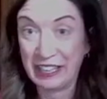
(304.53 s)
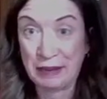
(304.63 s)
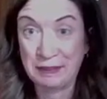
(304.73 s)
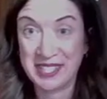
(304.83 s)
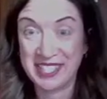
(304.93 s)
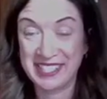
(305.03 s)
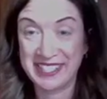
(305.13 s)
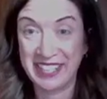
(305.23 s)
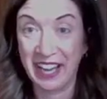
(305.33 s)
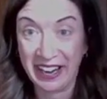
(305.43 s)
I'm
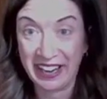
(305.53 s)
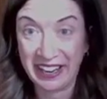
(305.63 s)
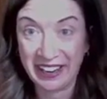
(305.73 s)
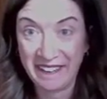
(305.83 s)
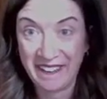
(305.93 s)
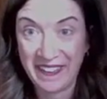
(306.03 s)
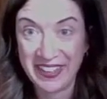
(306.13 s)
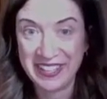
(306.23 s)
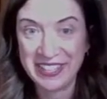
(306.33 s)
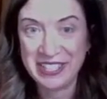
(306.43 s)
stuck.
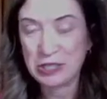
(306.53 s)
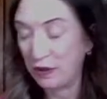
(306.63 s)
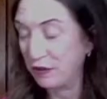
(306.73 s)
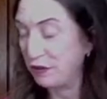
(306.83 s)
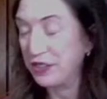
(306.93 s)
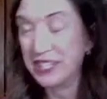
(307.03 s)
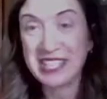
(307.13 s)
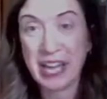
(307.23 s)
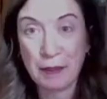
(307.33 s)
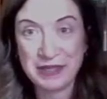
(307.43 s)
So if this
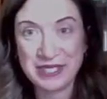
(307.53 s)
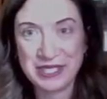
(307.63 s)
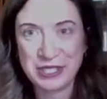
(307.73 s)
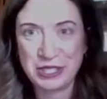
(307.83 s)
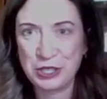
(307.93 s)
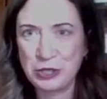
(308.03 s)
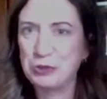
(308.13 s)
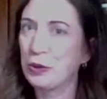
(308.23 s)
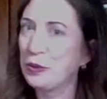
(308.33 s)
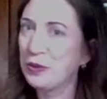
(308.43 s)
happens to you,
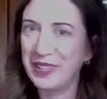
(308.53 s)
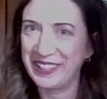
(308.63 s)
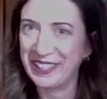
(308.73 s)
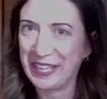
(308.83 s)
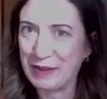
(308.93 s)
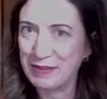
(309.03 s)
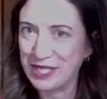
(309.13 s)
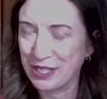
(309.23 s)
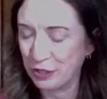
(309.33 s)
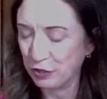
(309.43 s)
don't worry, the game's
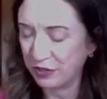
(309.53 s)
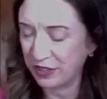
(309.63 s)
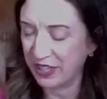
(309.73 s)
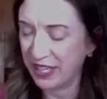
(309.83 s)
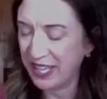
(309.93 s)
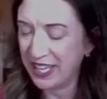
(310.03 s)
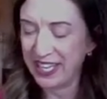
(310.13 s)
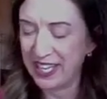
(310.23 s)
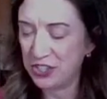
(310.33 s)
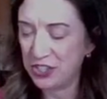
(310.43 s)
not over.
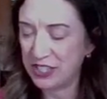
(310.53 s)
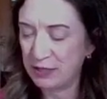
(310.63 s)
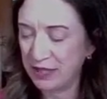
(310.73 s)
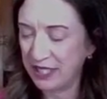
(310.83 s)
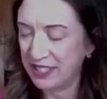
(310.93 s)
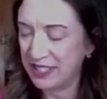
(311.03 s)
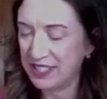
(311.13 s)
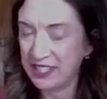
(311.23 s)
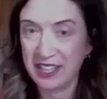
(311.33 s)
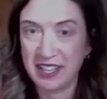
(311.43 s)
It just
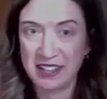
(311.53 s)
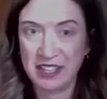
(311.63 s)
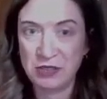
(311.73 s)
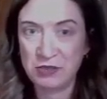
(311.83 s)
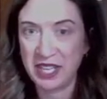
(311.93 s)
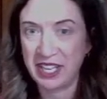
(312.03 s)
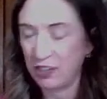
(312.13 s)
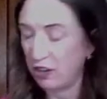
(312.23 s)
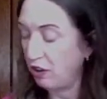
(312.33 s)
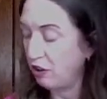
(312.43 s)
means that you take
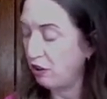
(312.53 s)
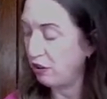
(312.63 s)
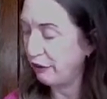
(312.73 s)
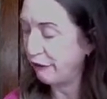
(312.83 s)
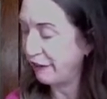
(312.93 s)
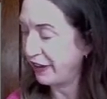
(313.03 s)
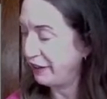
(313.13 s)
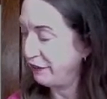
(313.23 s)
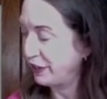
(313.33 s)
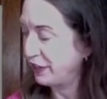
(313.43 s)
all
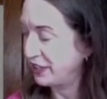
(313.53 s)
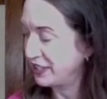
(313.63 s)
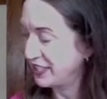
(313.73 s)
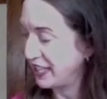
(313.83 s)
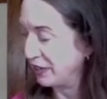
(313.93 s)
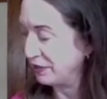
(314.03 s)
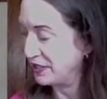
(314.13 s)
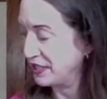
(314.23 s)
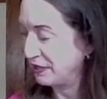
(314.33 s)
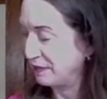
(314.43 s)
5 cards
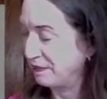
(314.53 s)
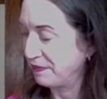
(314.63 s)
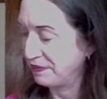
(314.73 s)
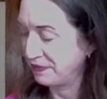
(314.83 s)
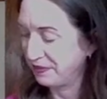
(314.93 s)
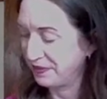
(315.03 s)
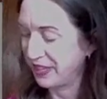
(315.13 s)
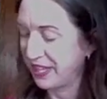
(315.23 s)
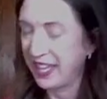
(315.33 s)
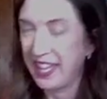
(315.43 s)
out.
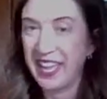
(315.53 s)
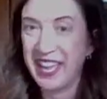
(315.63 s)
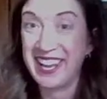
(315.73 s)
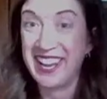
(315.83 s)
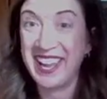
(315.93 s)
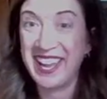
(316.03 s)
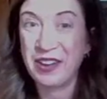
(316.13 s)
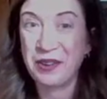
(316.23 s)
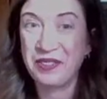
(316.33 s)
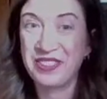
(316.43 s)

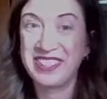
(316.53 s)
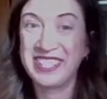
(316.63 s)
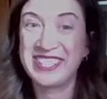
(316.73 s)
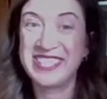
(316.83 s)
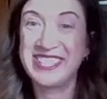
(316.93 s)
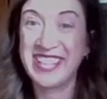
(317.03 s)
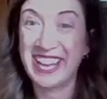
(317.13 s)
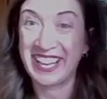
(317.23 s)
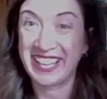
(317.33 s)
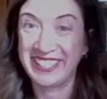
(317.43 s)
Now the
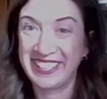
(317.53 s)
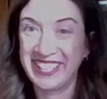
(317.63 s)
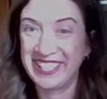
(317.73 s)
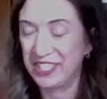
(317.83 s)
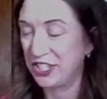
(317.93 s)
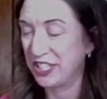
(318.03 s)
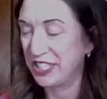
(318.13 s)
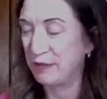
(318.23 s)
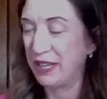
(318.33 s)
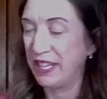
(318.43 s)
deck has
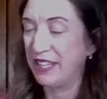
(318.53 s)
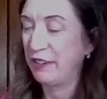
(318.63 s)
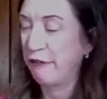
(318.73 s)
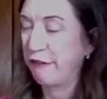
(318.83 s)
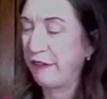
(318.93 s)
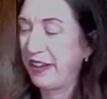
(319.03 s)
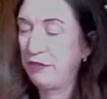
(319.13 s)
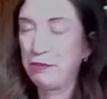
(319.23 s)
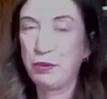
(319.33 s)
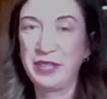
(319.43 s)
just made
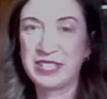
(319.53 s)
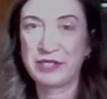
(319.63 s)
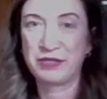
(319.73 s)
5 points for